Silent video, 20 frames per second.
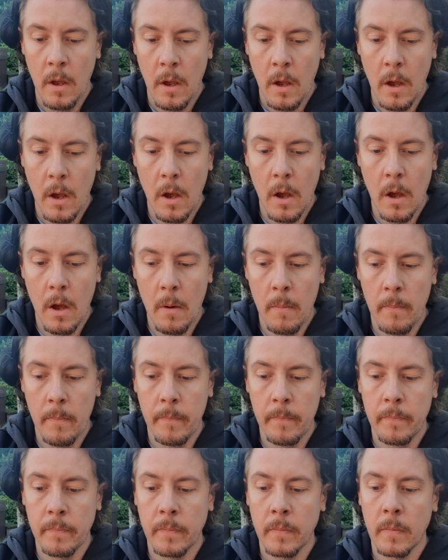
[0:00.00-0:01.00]

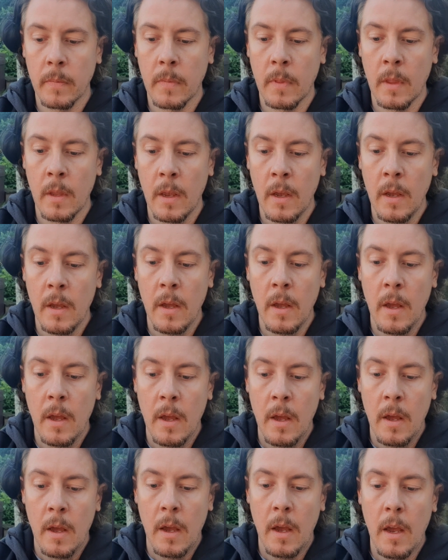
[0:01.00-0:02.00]
In
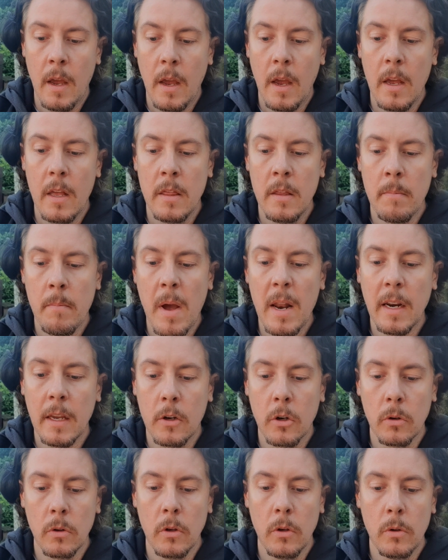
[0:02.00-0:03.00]
the
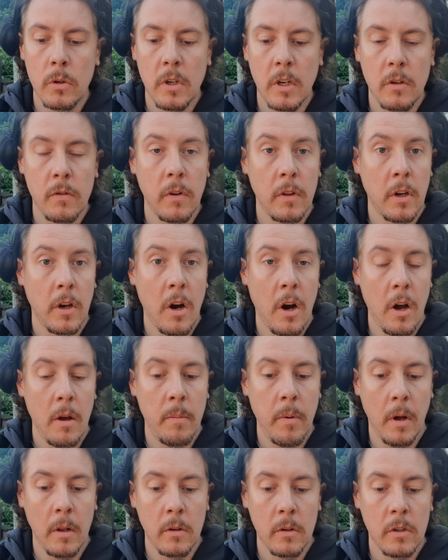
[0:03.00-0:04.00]
medical usage for the koi
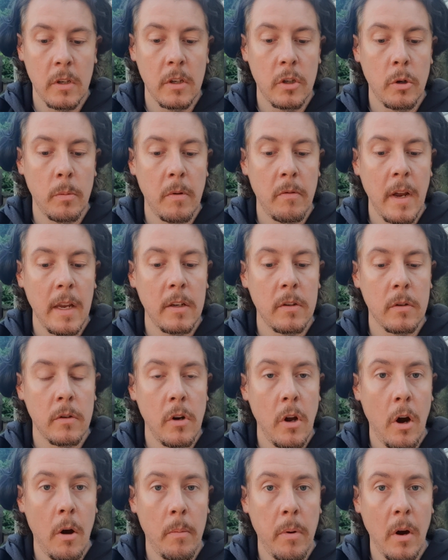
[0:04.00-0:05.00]
ponds, it should be raised from
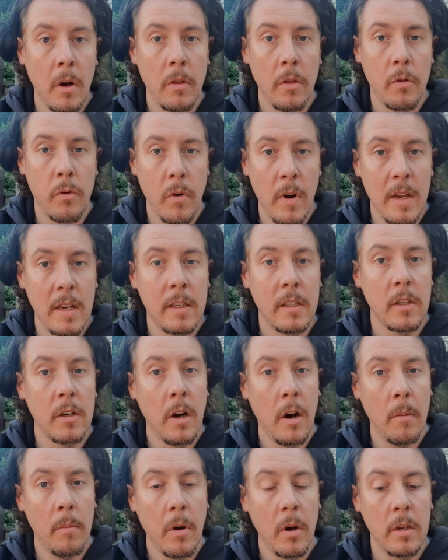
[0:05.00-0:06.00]
0.3 to
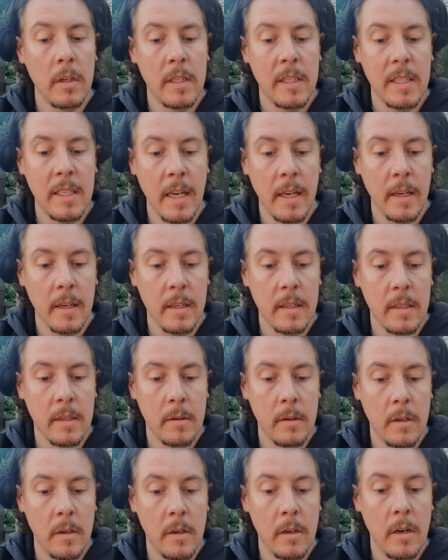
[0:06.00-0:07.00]

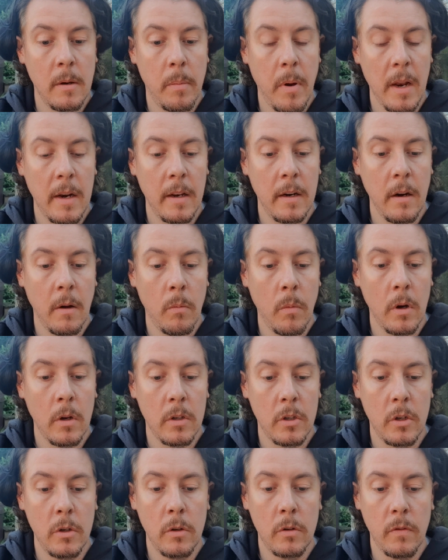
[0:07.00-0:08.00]
0.6 depending on what
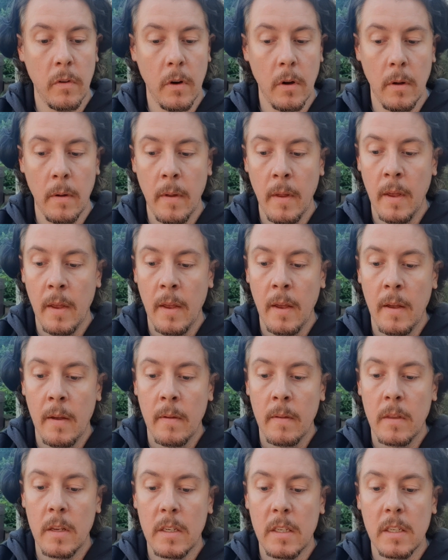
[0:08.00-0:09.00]
it's used for.
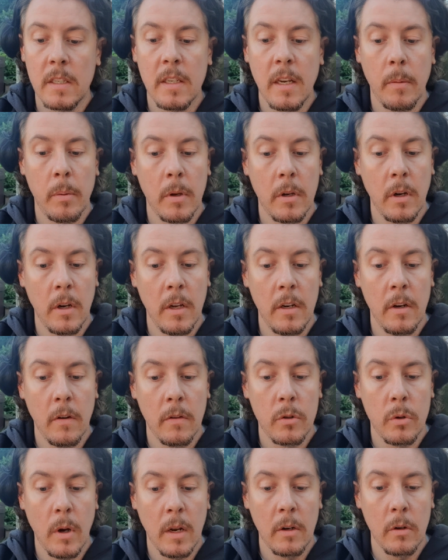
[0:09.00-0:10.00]
This is typically
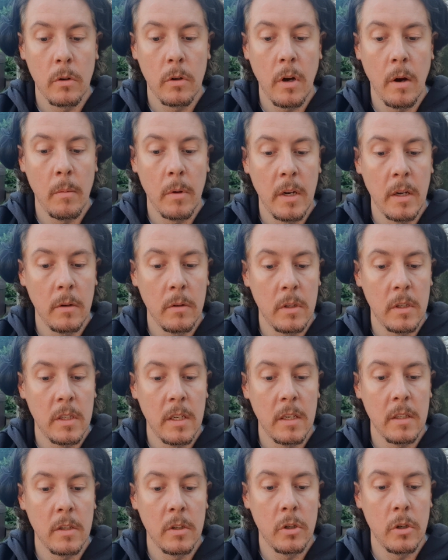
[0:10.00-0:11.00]
enough to handle common
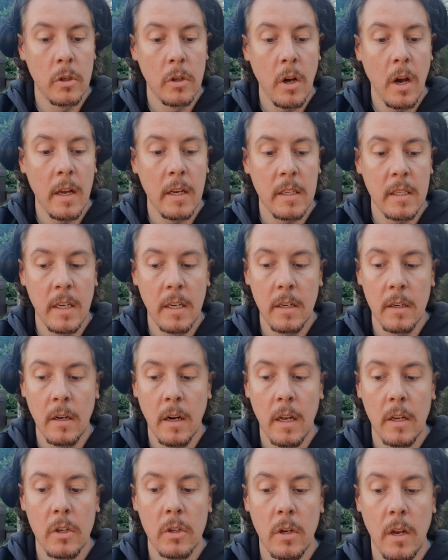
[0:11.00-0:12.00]
illnesses and should not exceed
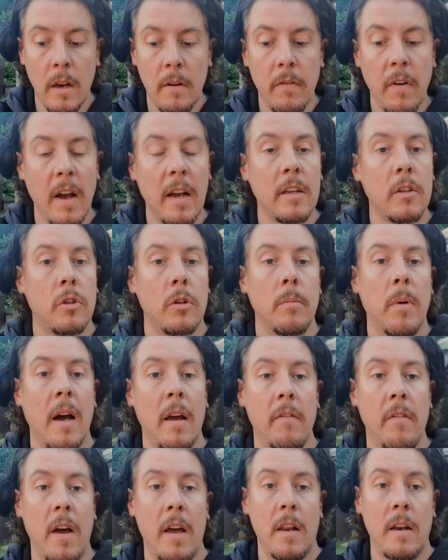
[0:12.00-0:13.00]
unless advised to by
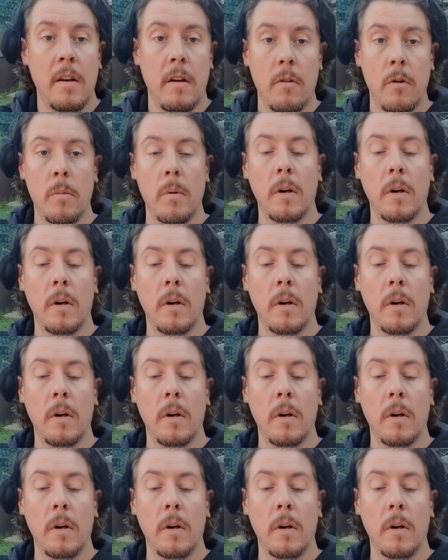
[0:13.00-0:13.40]
a veterinary